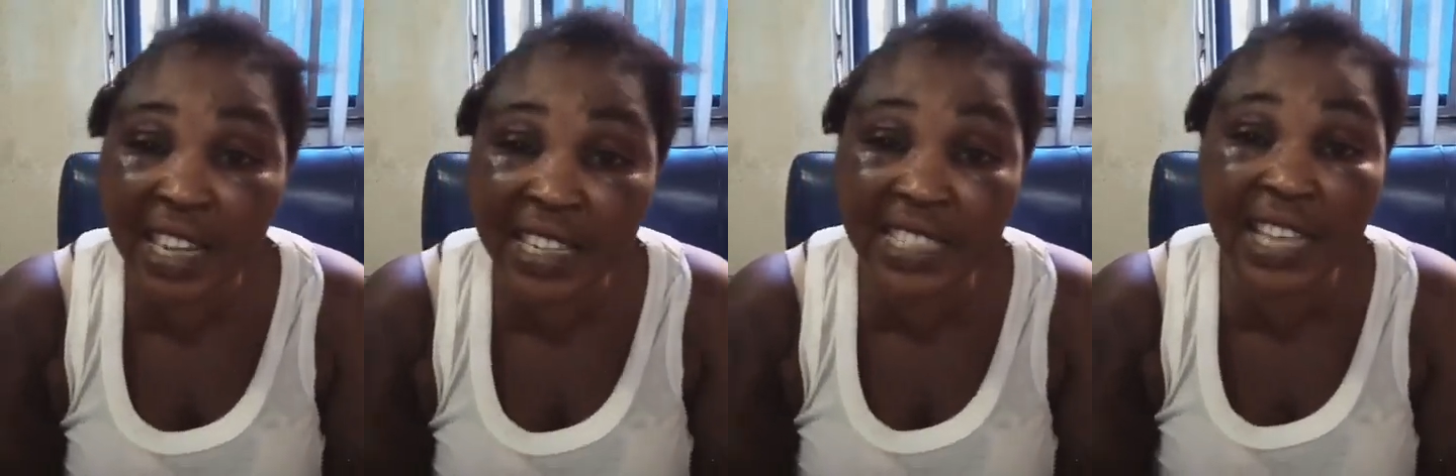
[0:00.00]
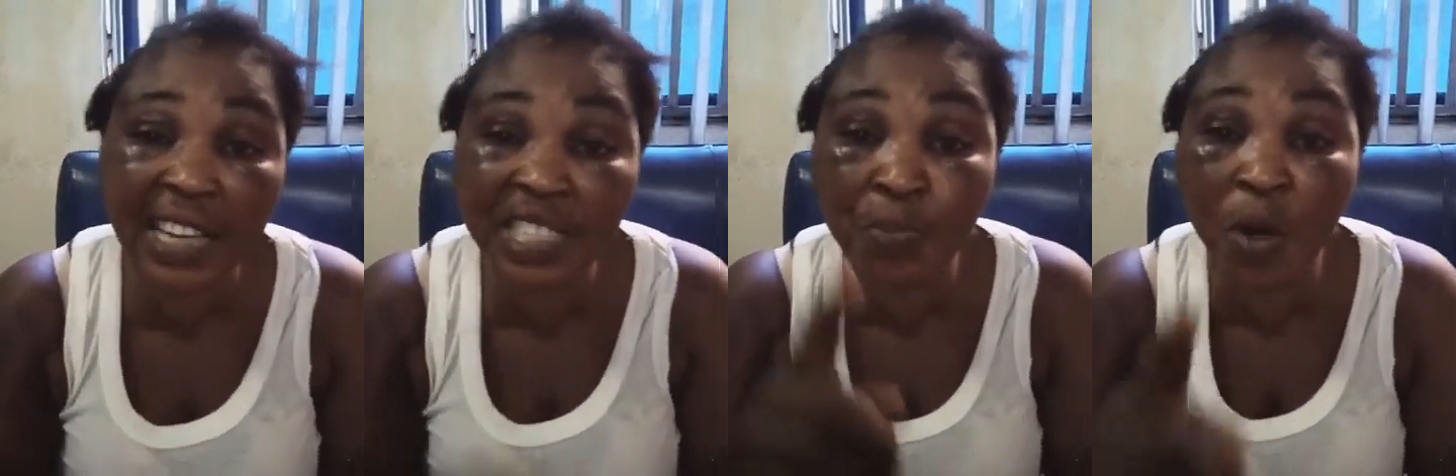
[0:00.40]
Is that
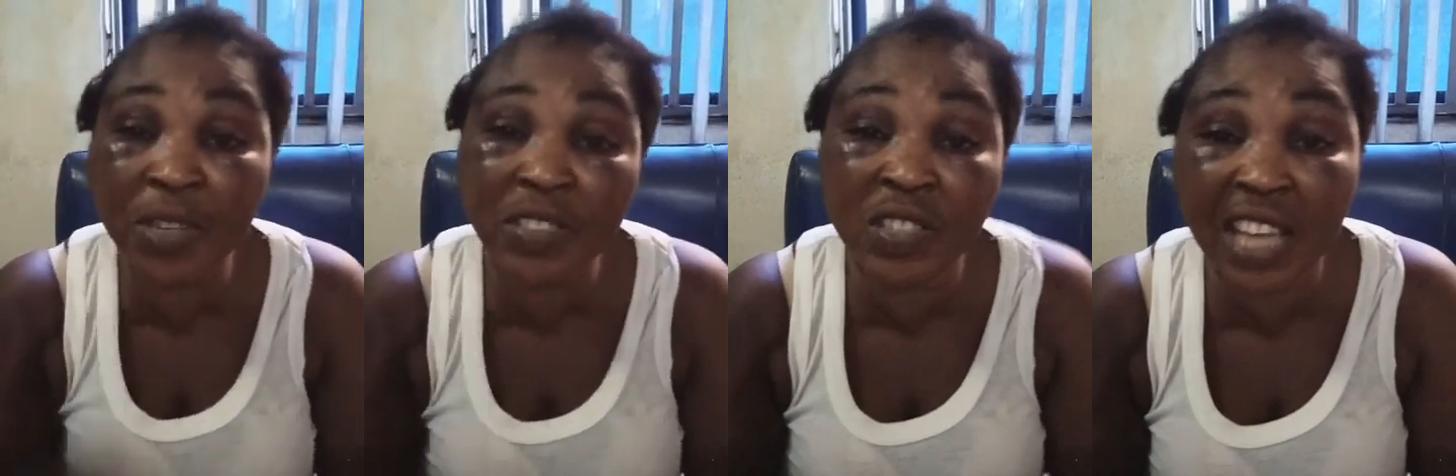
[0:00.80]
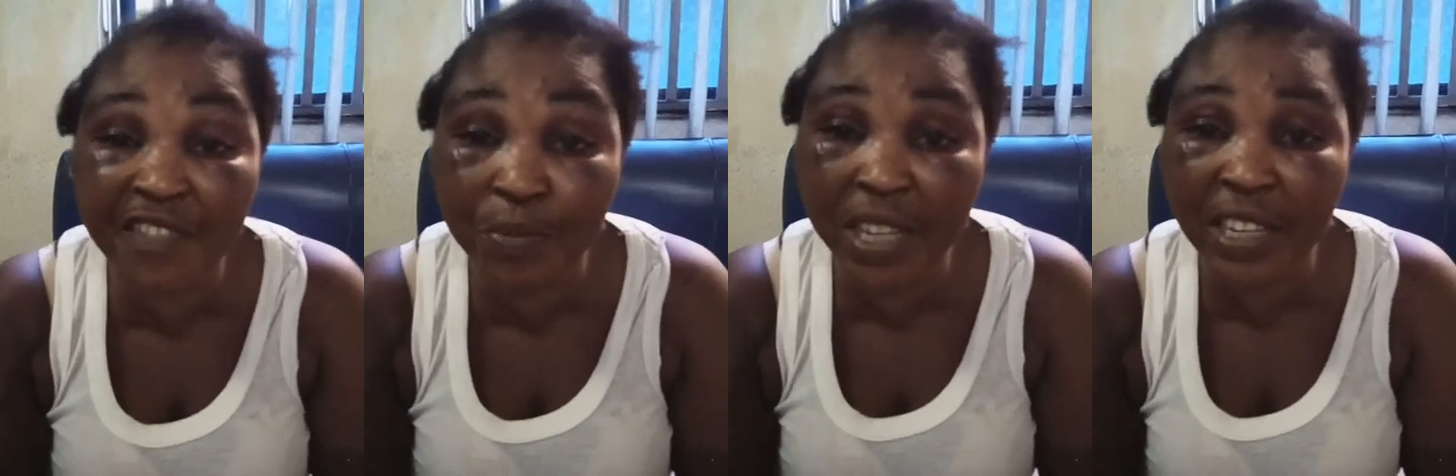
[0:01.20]
his promise he gave
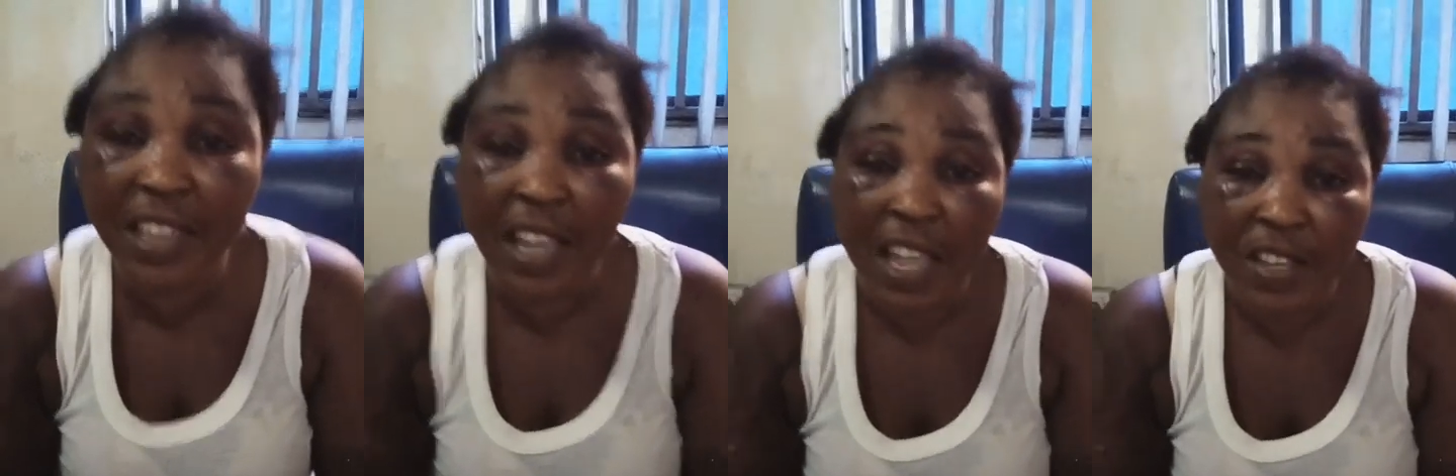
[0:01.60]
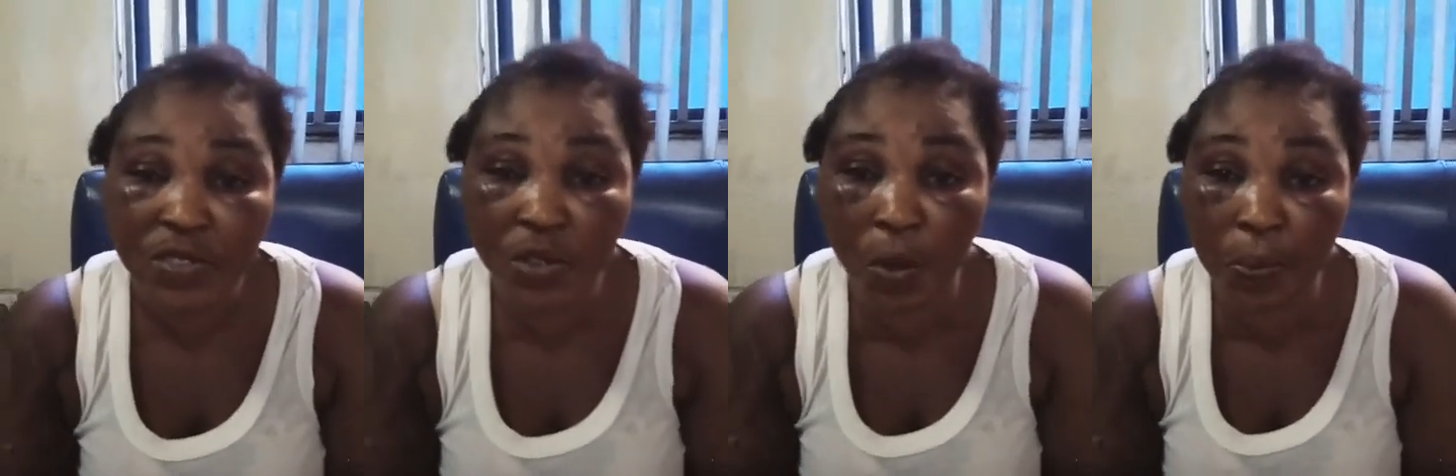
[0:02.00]
me?
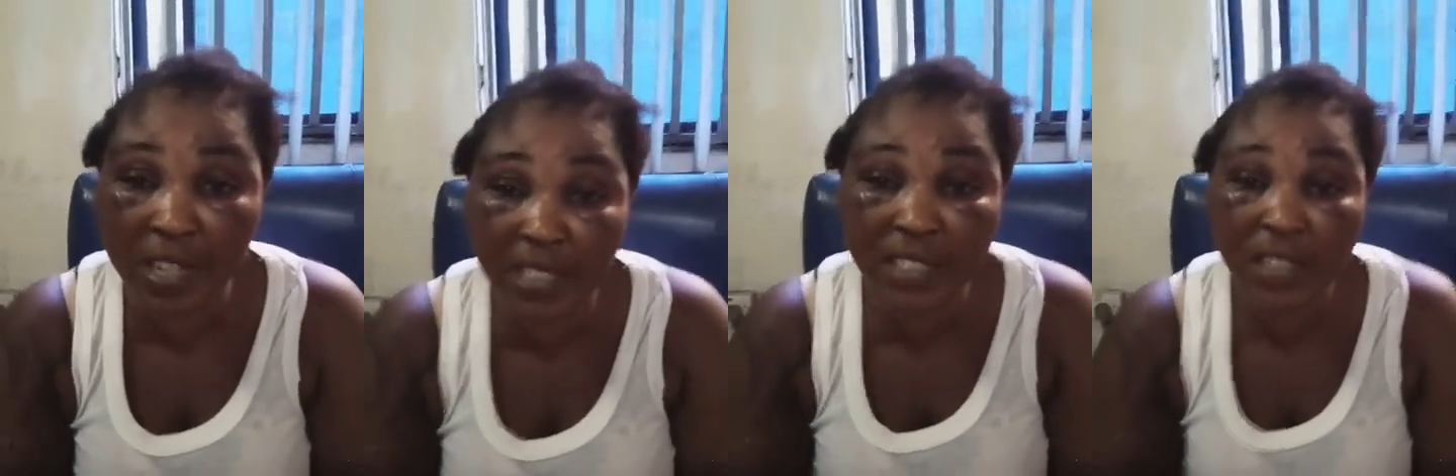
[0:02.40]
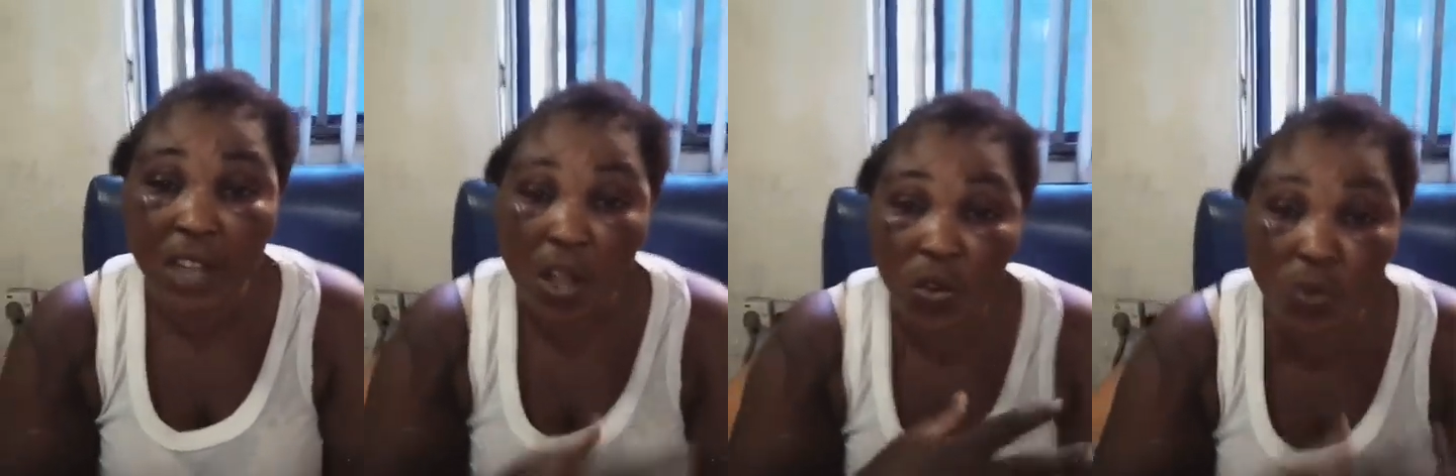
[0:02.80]
So please
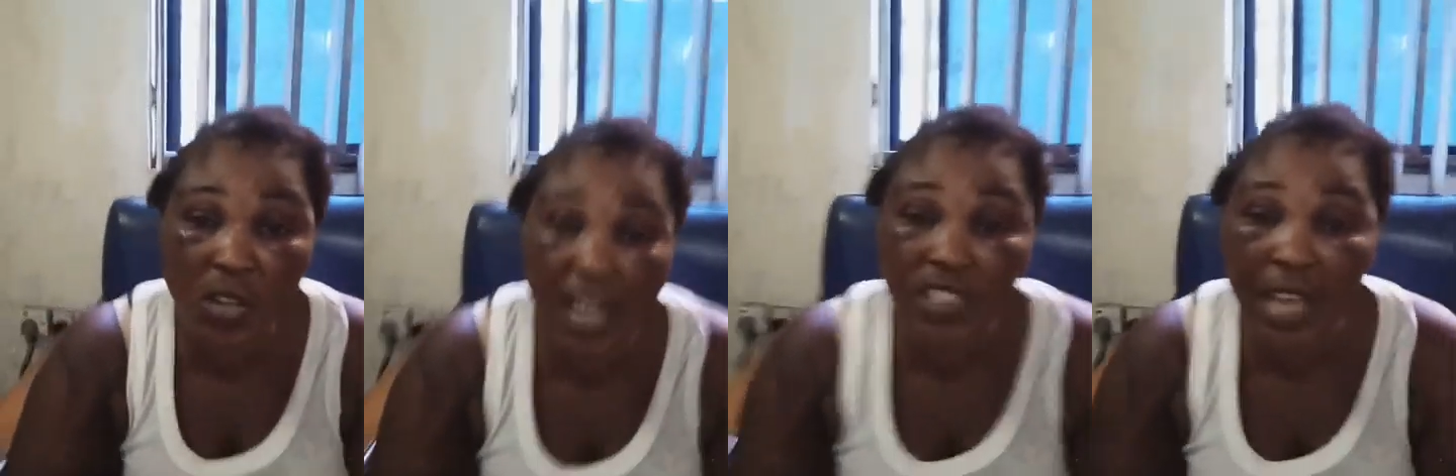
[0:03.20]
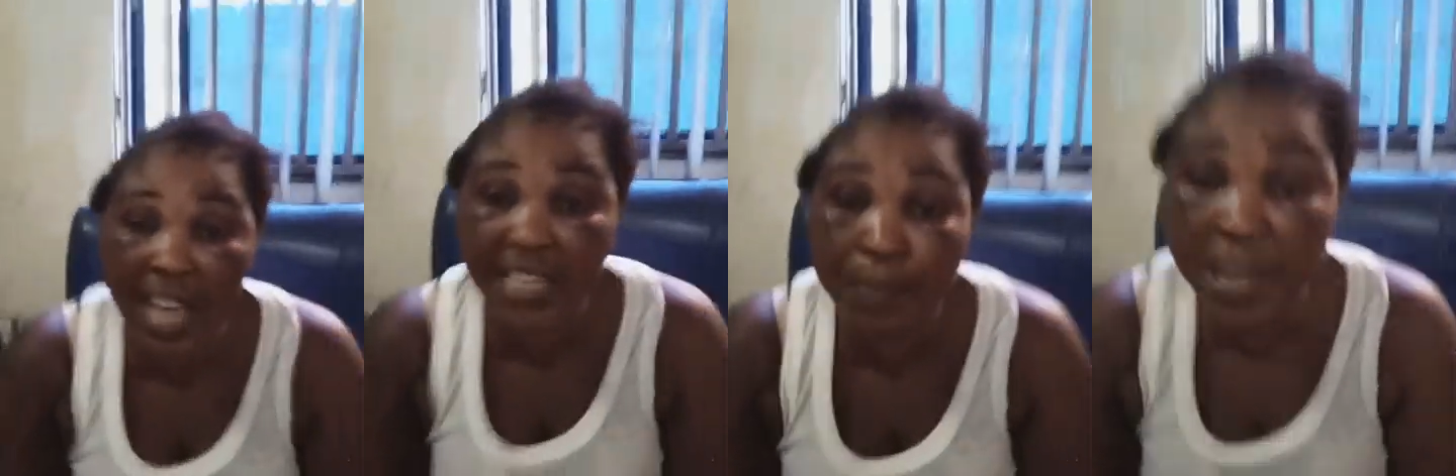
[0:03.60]
look at how
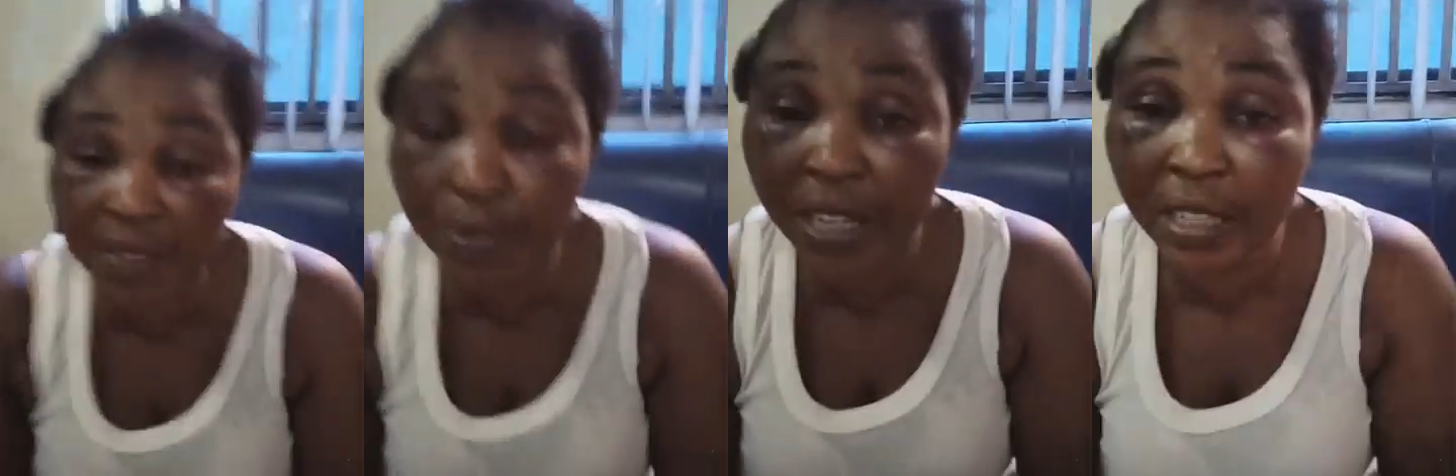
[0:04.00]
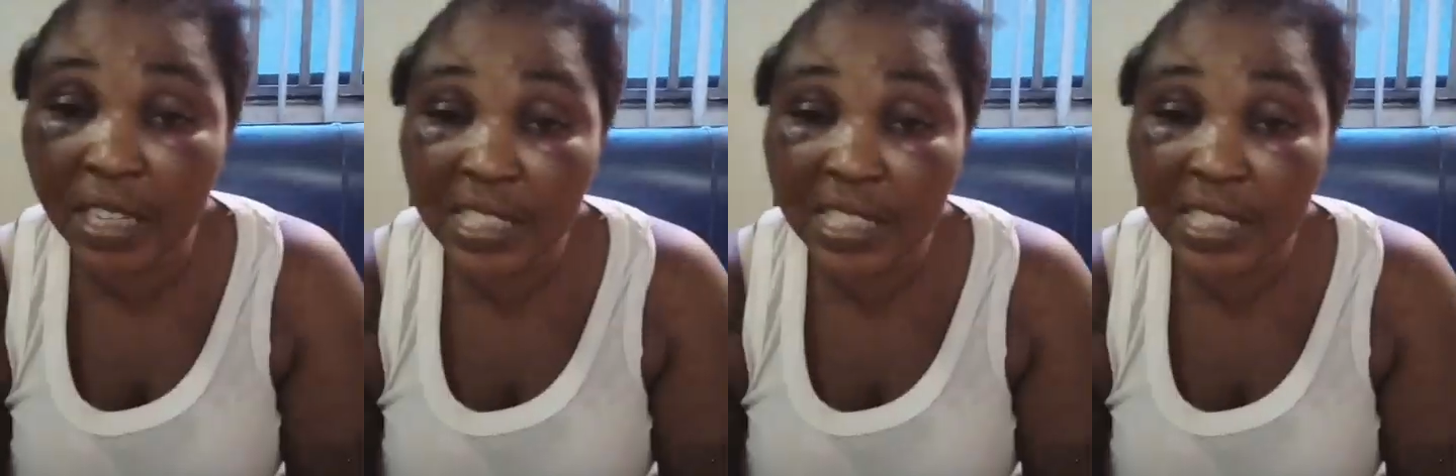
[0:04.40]
he made me.